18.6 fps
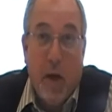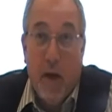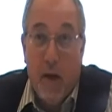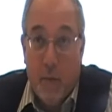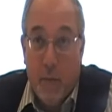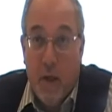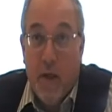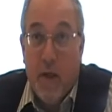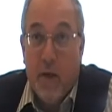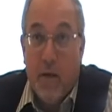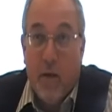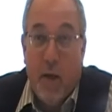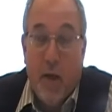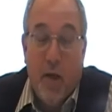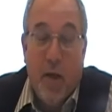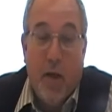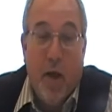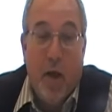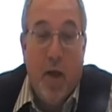mind
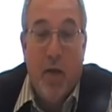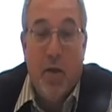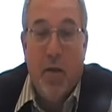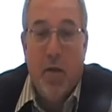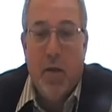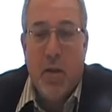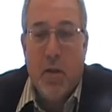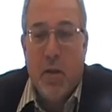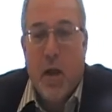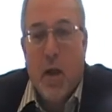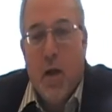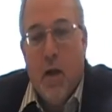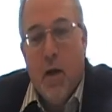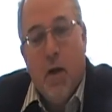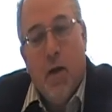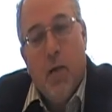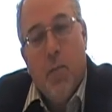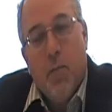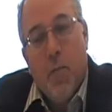immediately is
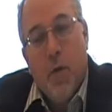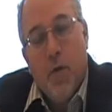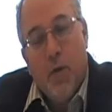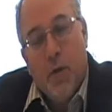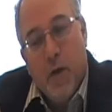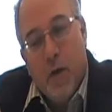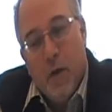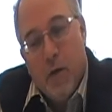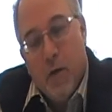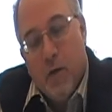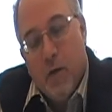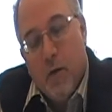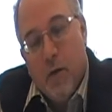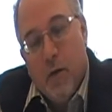the